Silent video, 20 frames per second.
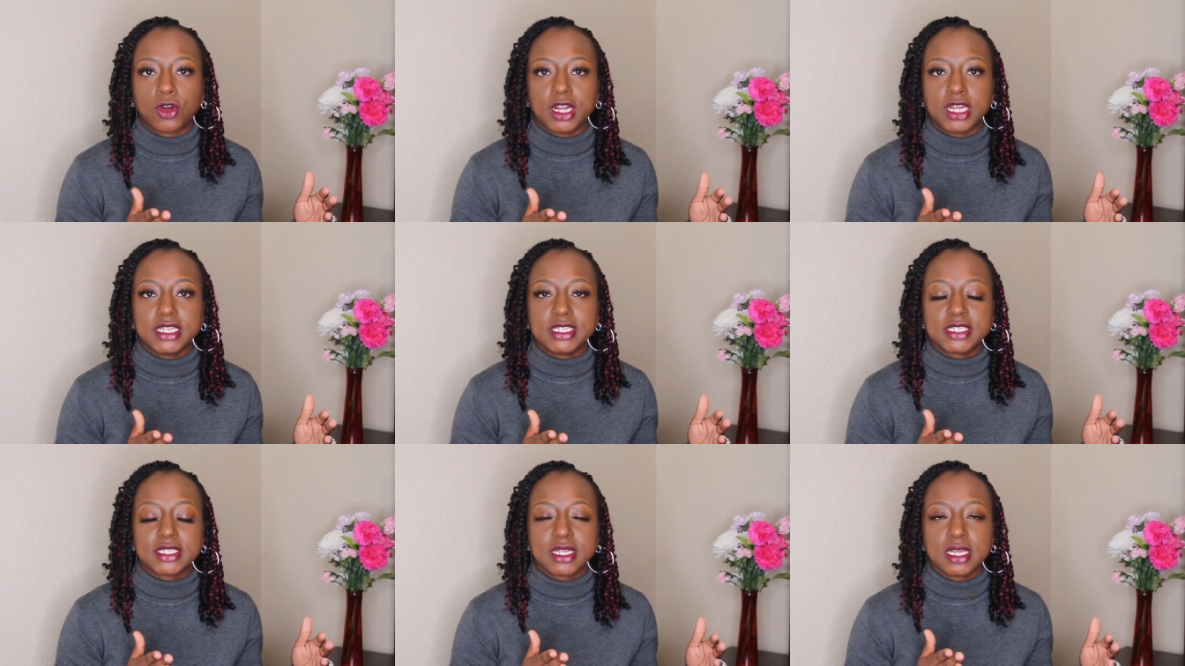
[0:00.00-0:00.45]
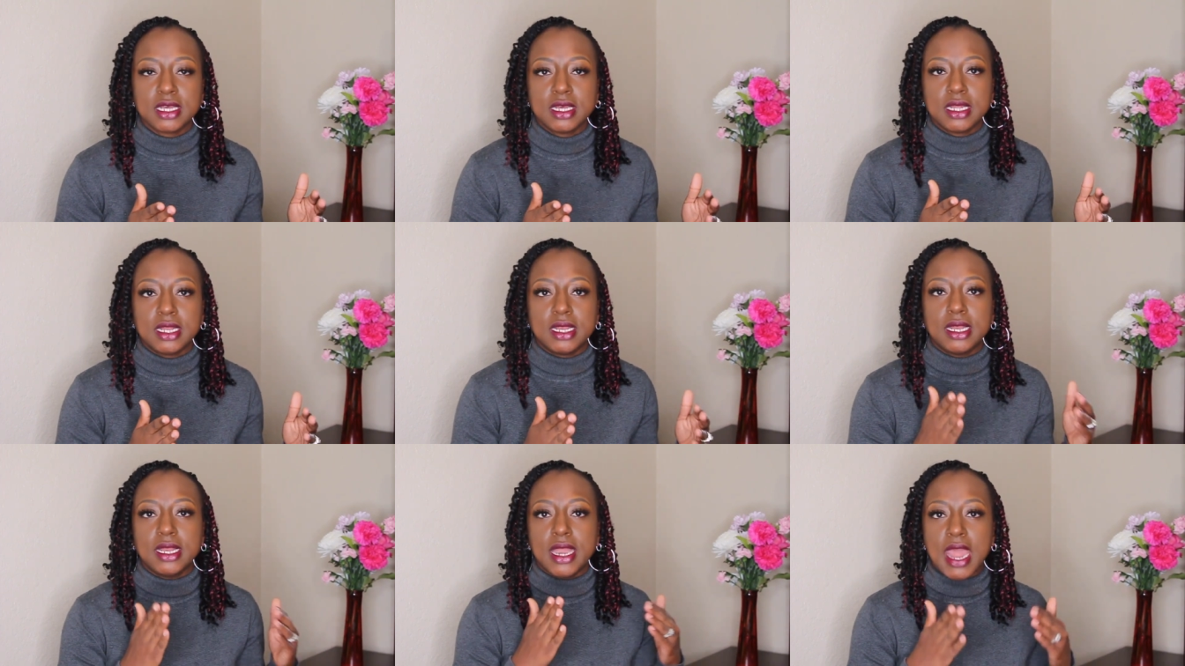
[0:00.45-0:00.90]
us
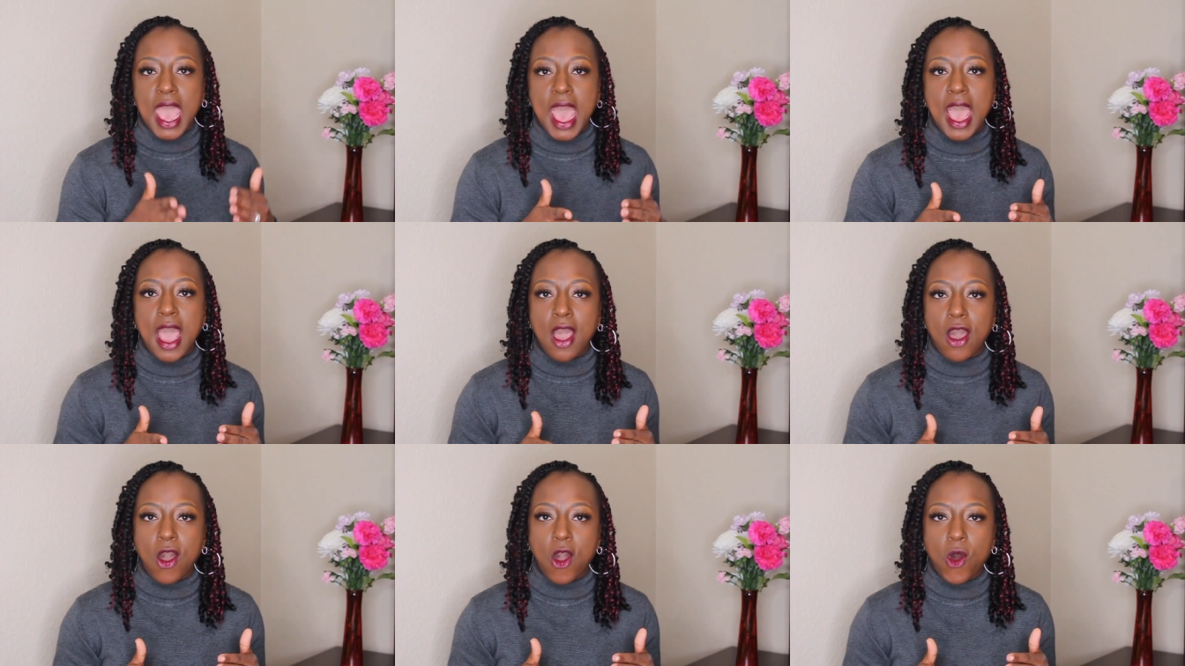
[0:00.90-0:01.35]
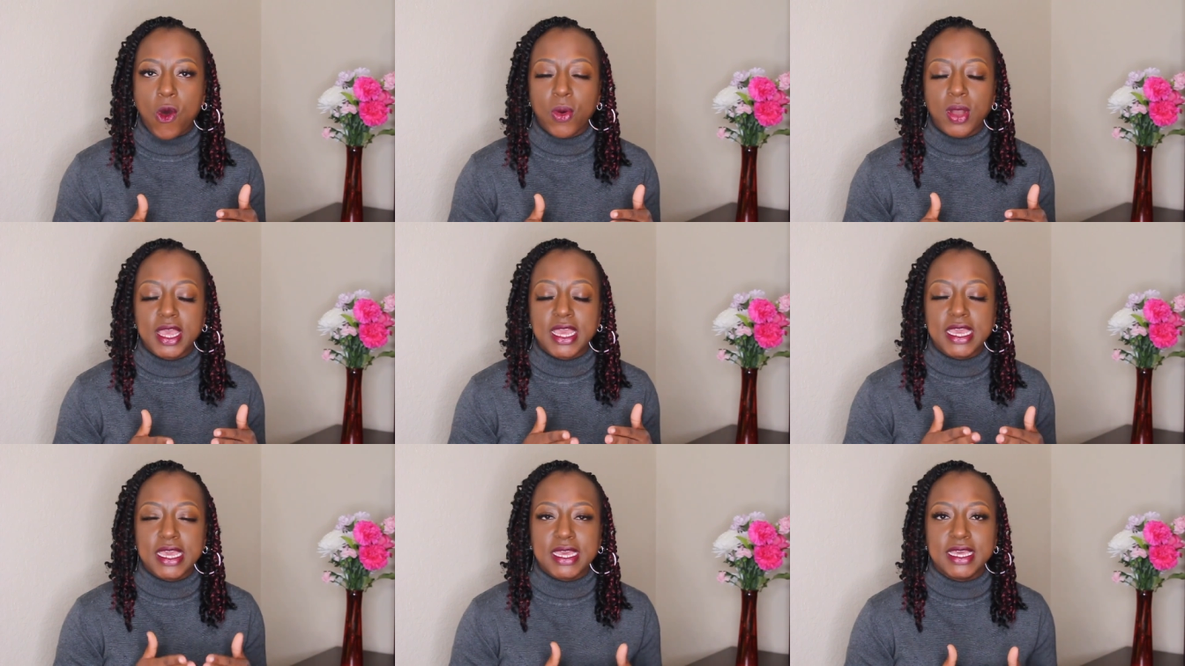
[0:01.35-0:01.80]

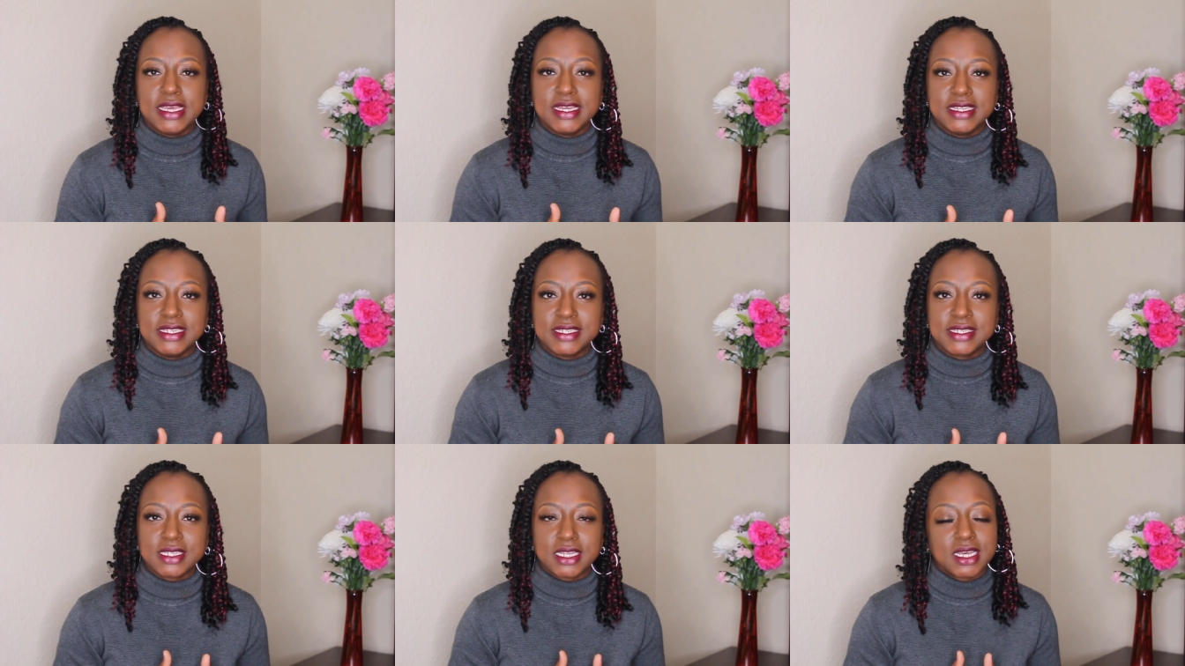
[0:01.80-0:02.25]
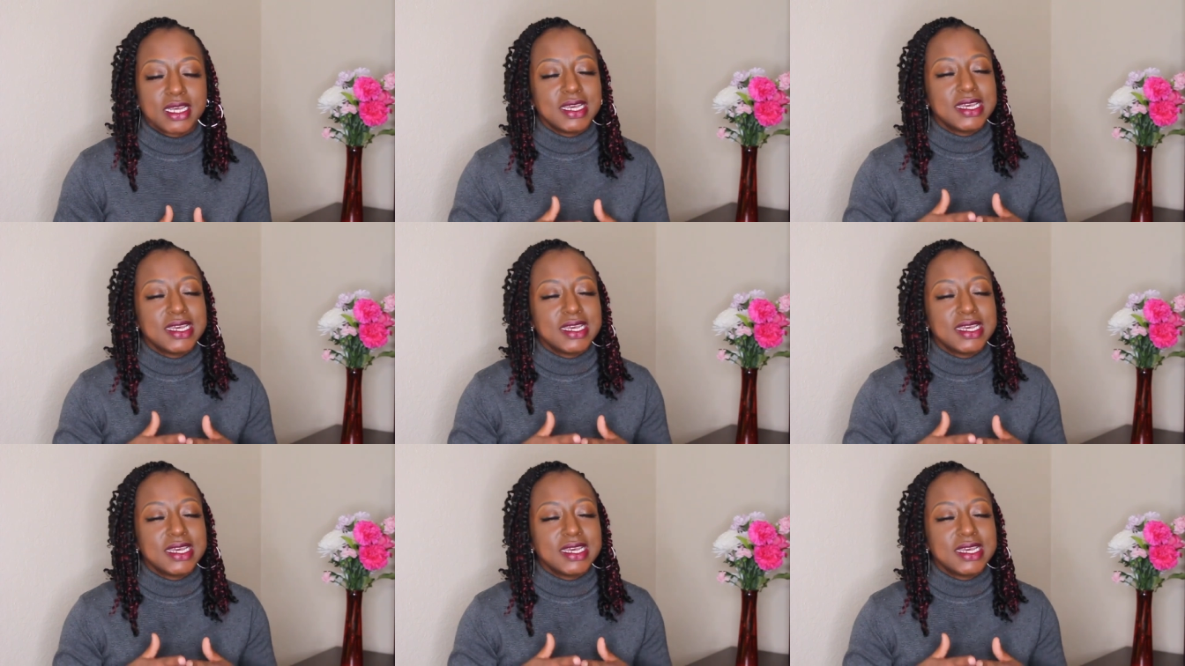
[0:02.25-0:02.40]
now, is